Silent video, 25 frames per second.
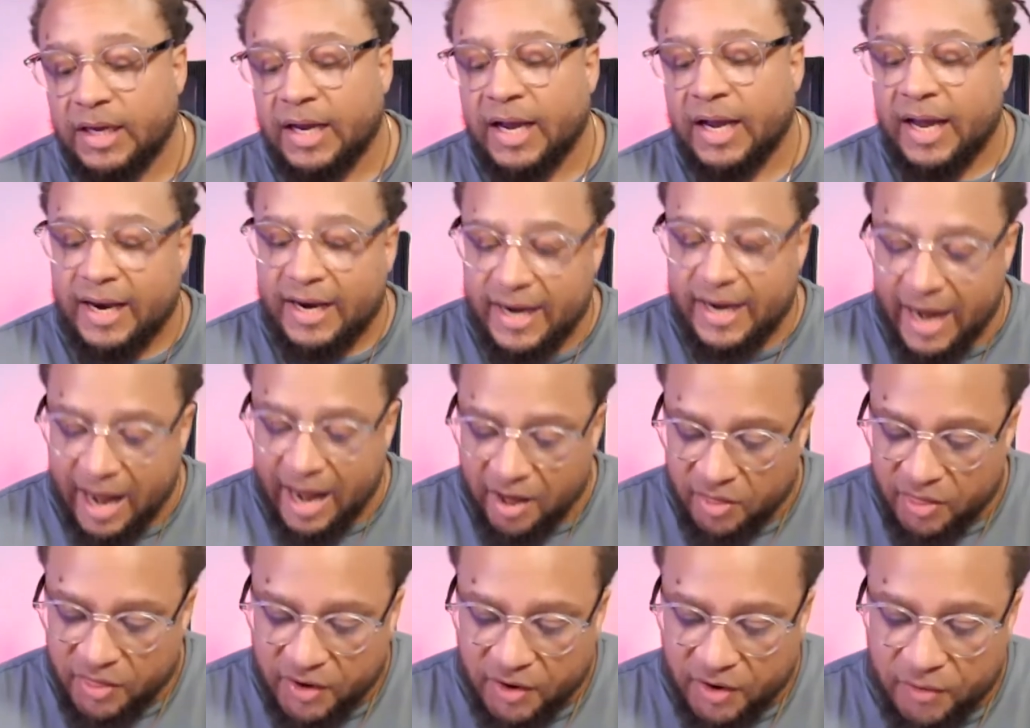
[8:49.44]

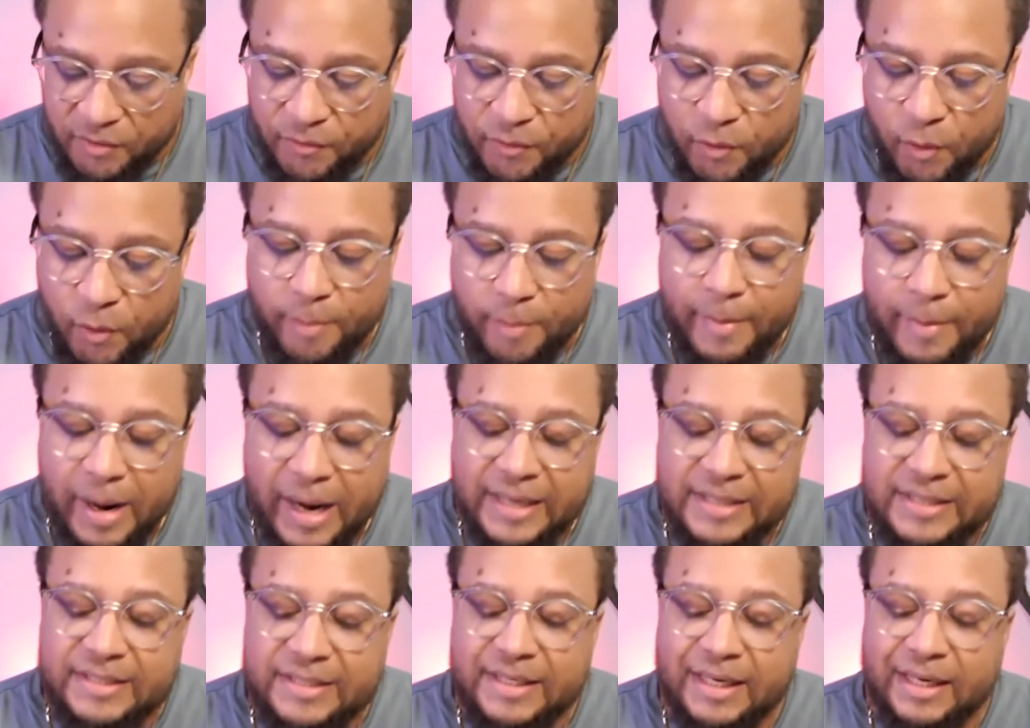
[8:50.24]
Now therefore, my
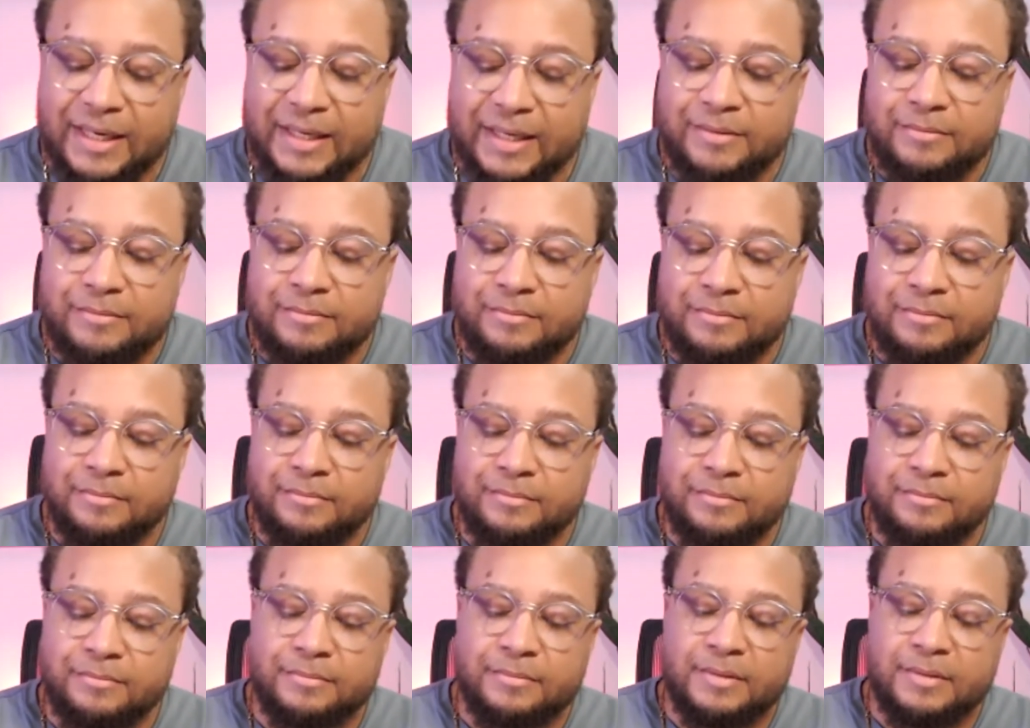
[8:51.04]
son,
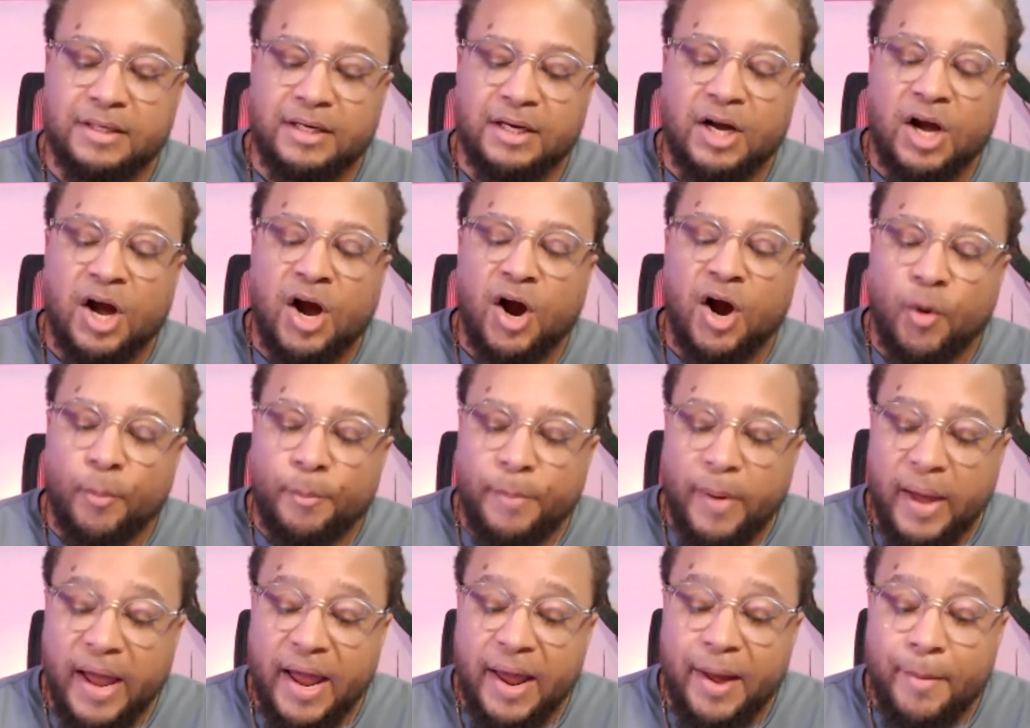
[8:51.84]

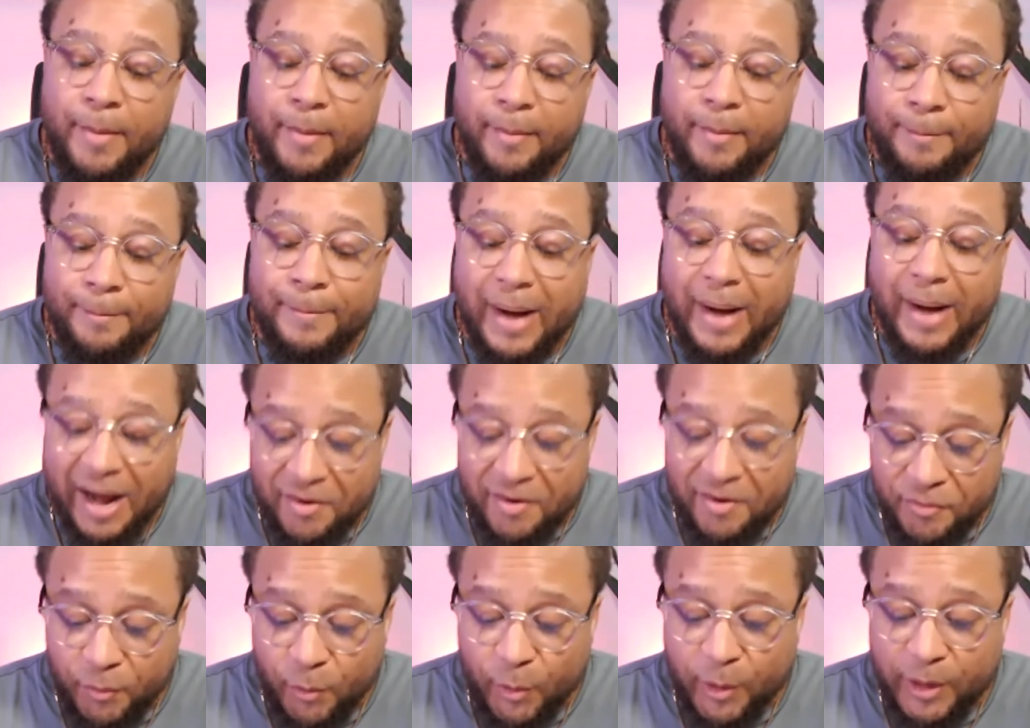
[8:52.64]
obey my
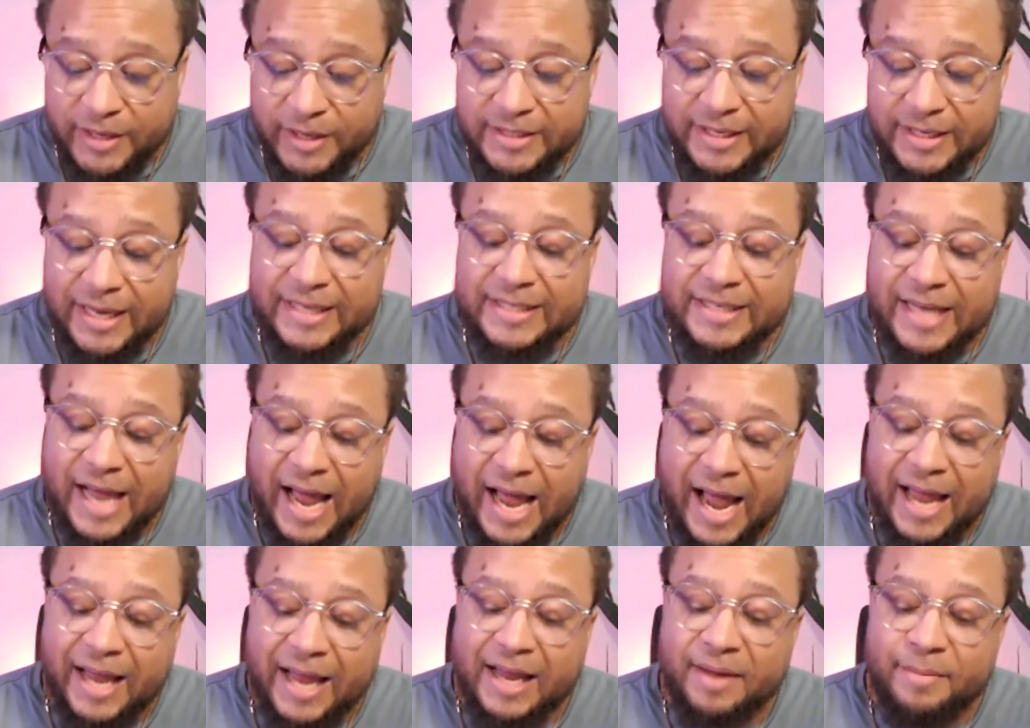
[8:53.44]
voice as
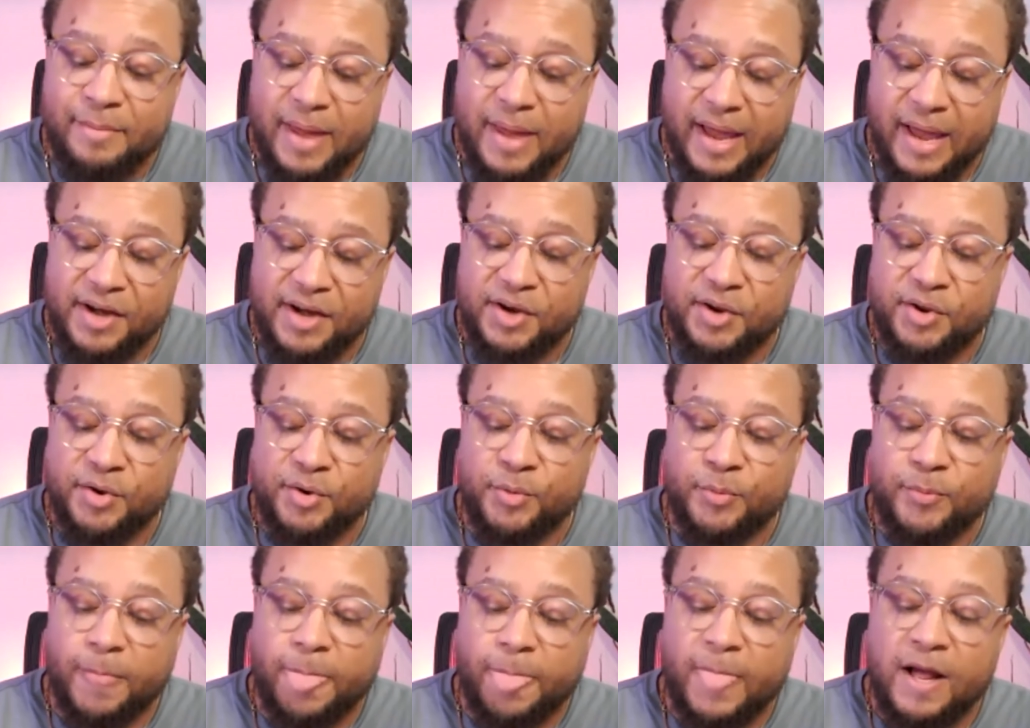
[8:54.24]
I command you.